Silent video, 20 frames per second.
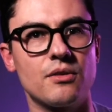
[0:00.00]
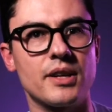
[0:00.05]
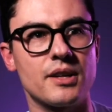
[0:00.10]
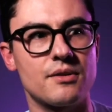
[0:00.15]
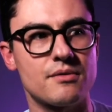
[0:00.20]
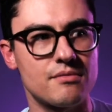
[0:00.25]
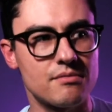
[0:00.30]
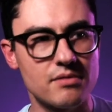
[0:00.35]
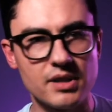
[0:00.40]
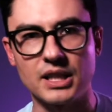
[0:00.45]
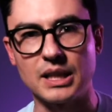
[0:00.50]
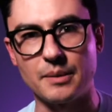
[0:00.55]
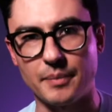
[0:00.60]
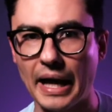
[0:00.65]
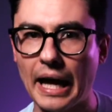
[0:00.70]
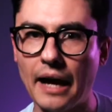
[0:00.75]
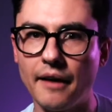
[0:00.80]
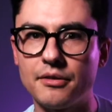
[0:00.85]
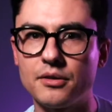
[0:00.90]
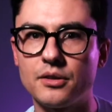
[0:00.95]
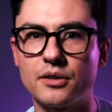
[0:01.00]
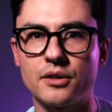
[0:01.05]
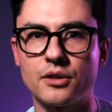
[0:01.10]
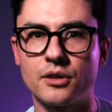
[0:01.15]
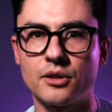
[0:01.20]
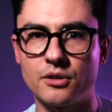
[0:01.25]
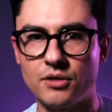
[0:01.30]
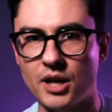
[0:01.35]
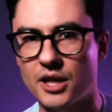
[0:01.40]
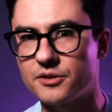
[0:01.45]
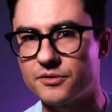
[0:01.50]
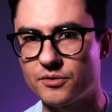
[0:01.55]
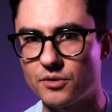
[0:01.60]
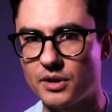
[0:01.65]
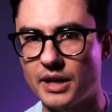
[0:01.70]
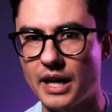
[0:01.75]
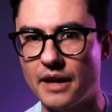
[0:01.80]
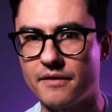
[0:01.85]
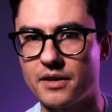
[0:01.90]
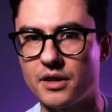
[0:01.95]
It's really powerful. It can crush
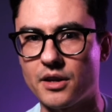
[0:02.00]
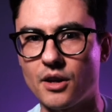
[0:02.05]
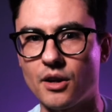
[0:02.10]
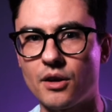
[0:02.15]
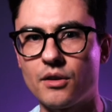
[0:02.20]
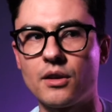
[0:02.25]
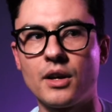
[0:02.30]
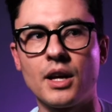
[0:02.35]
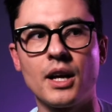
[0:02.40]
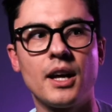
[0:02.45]
4K video.